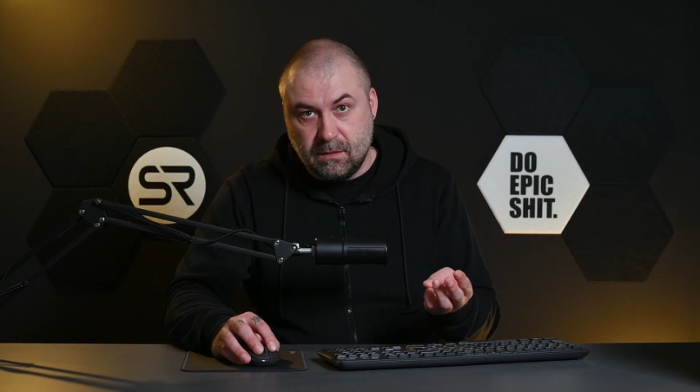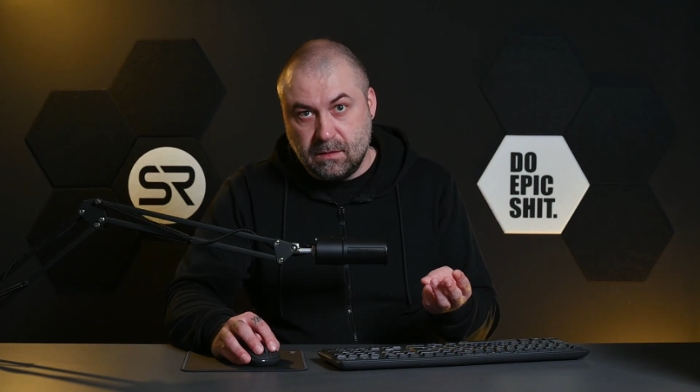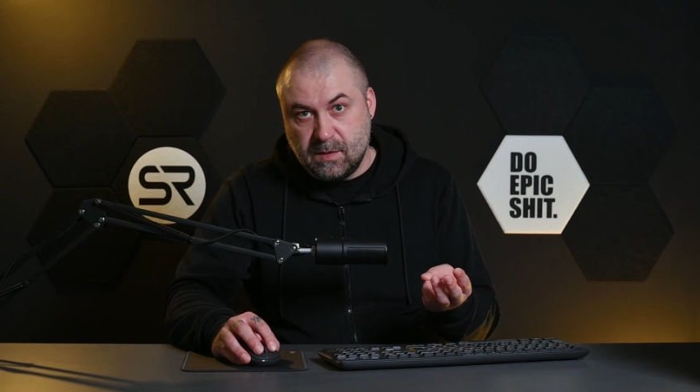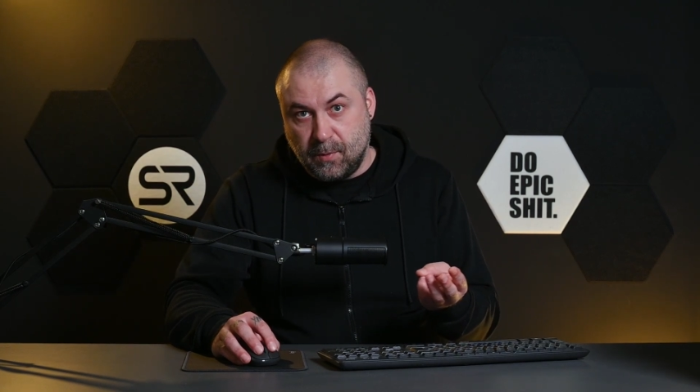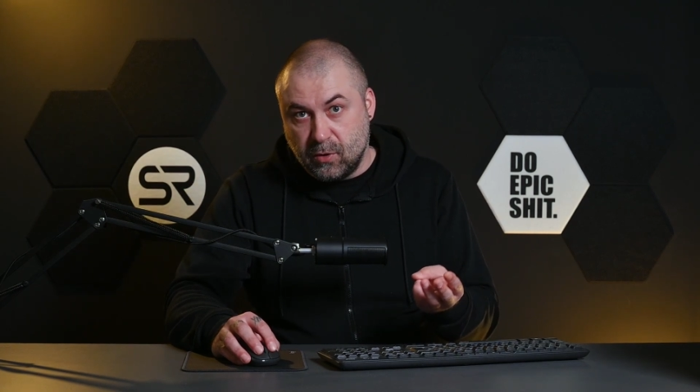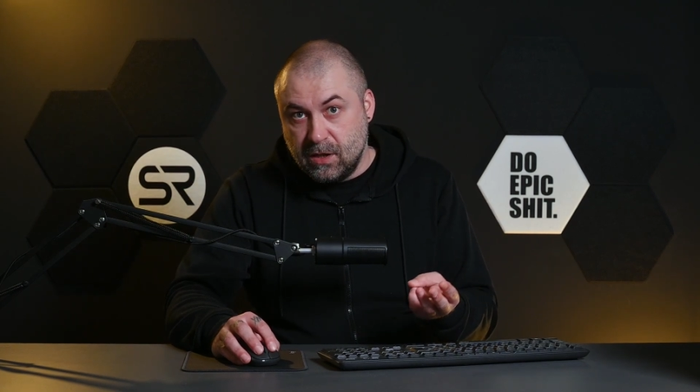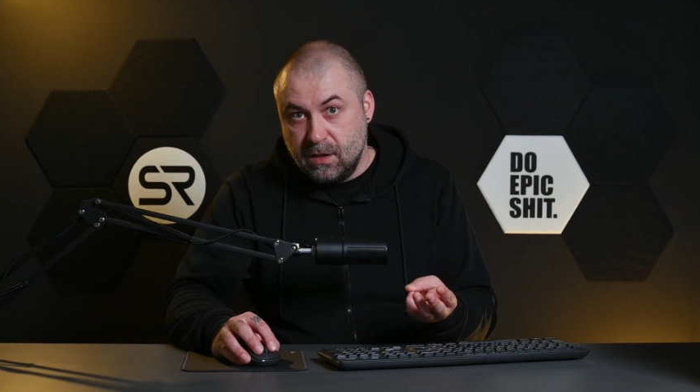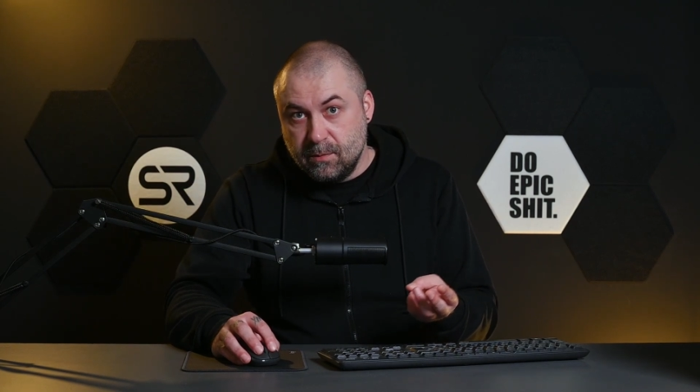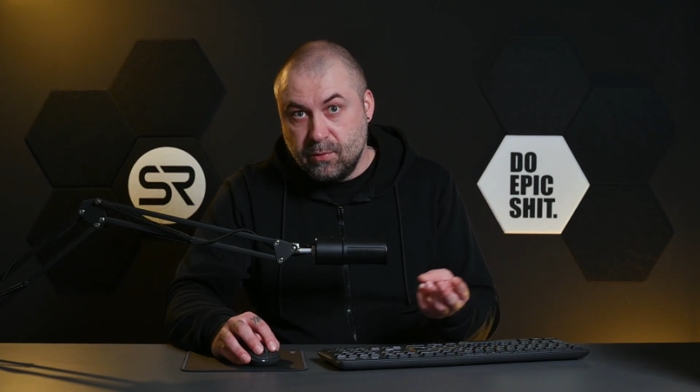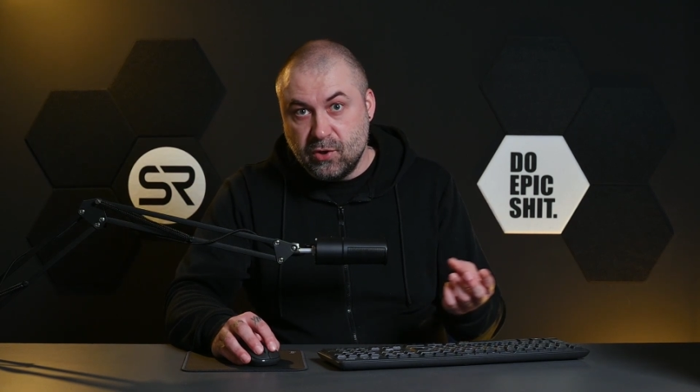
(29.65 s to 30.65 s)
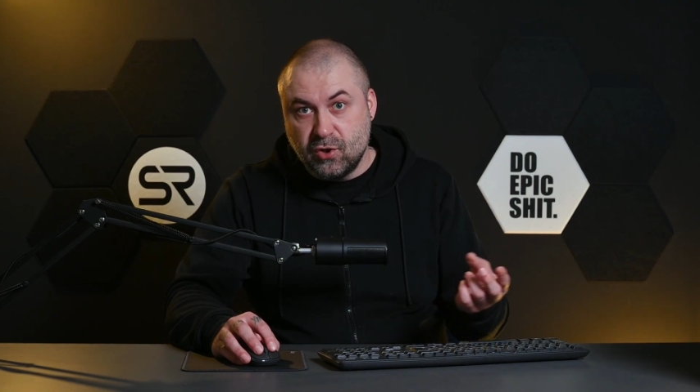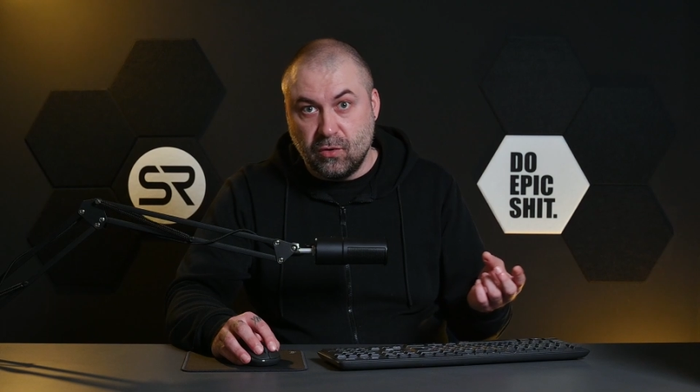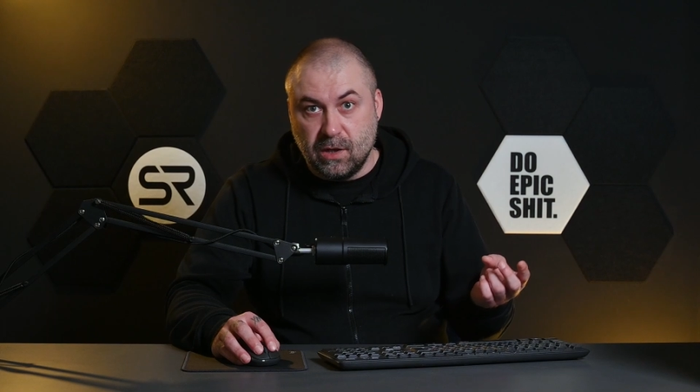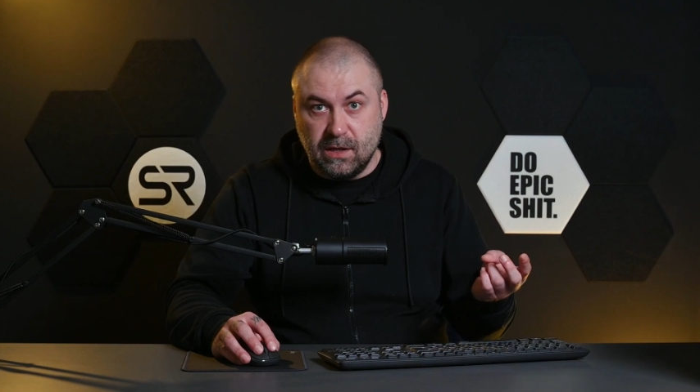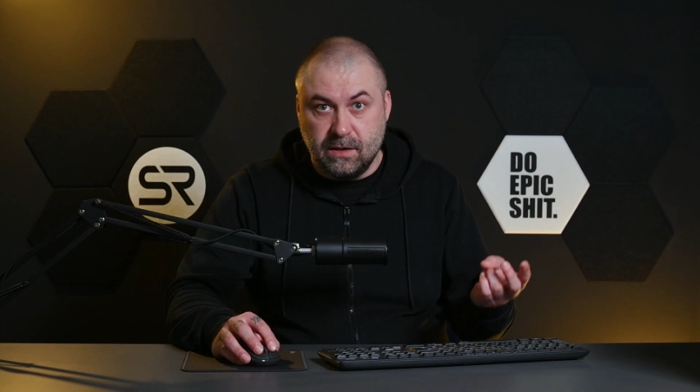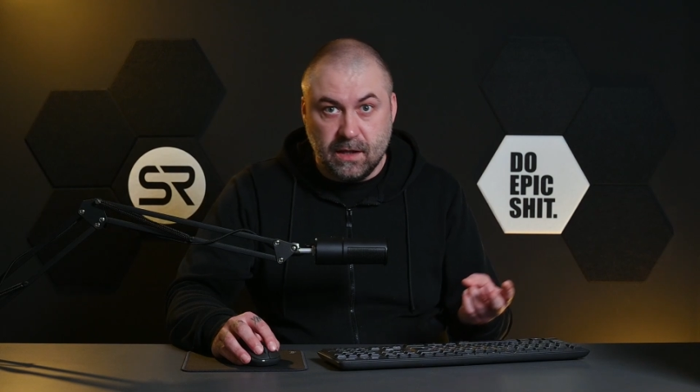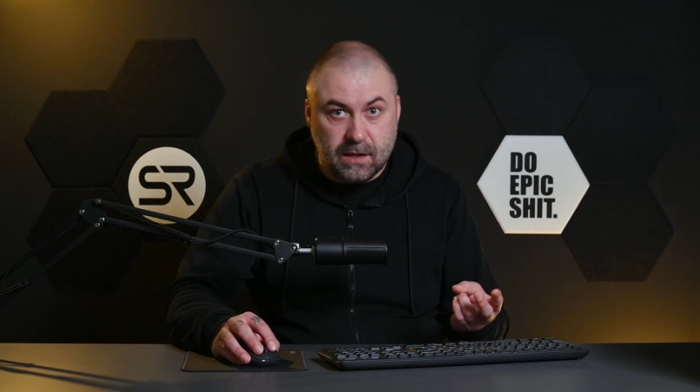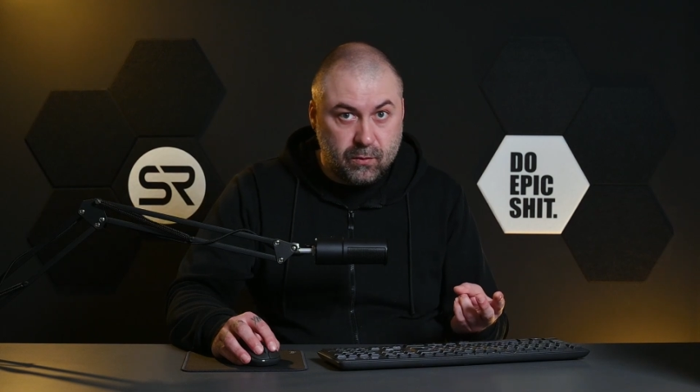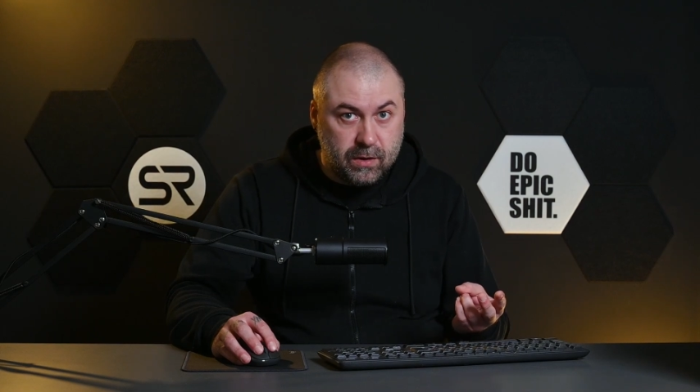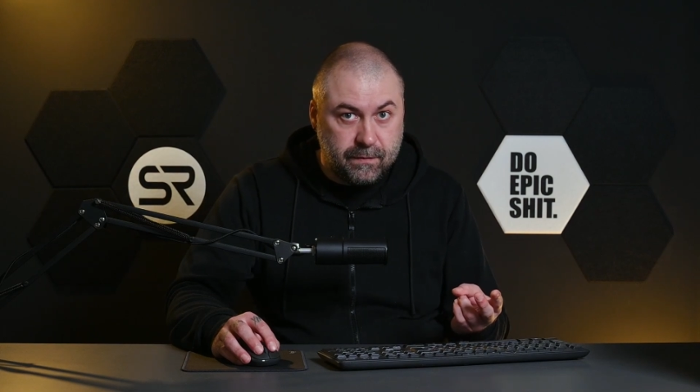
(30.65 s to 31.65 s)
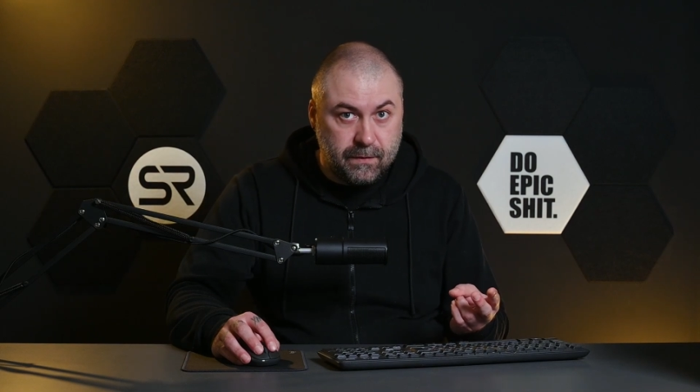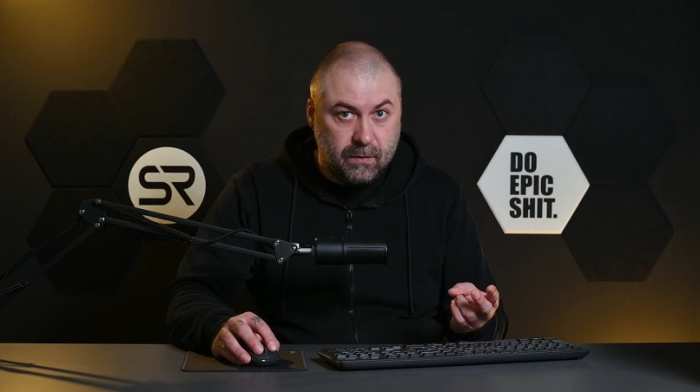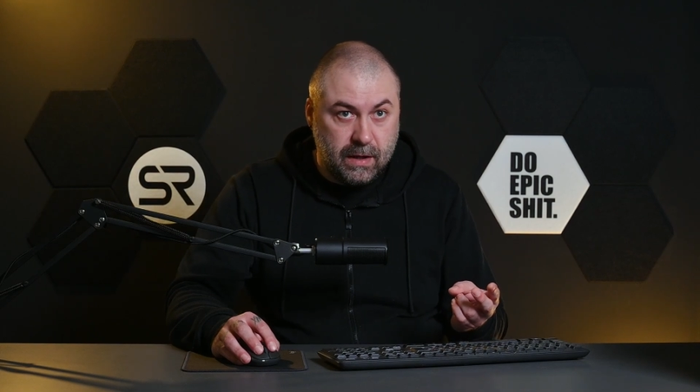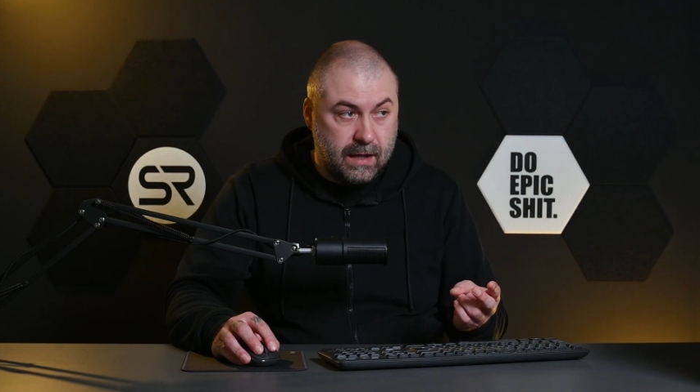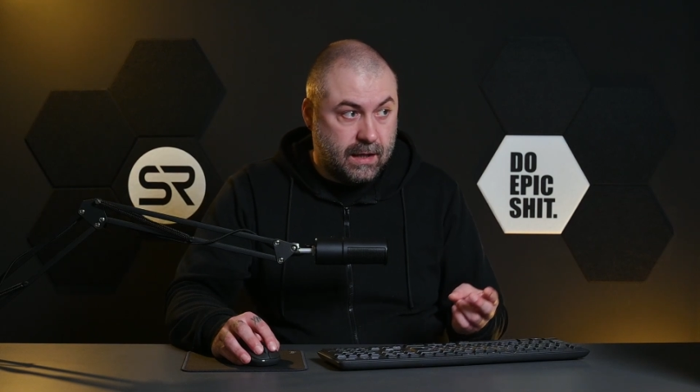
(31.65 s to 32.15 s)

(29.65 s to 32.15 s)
spot healing brush or content aware fill,